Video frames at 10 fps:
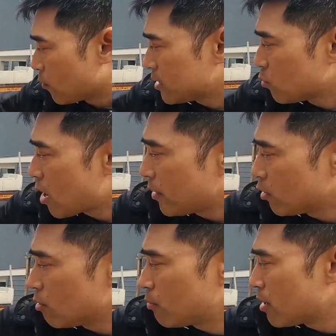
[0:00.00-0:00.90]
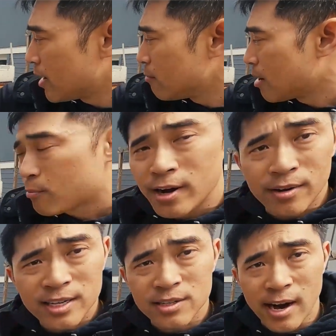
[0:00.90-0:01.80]
The reason why we don't apply the membrane
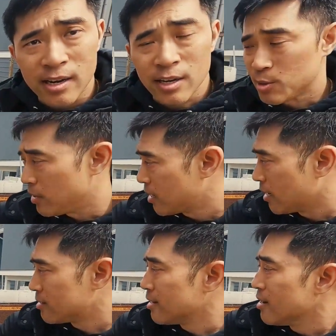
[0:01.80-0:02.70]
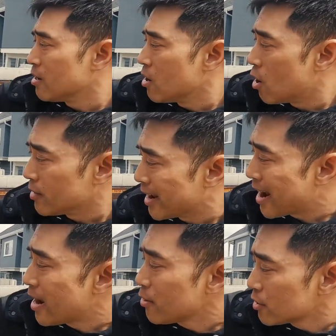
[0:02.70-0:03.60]
on this side is because on the
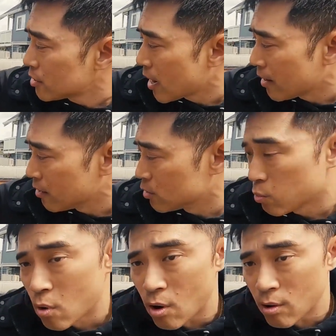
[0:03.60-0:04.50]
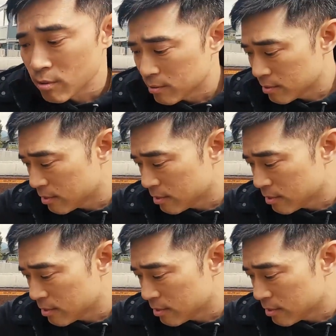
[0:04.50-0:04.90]
other side of this wall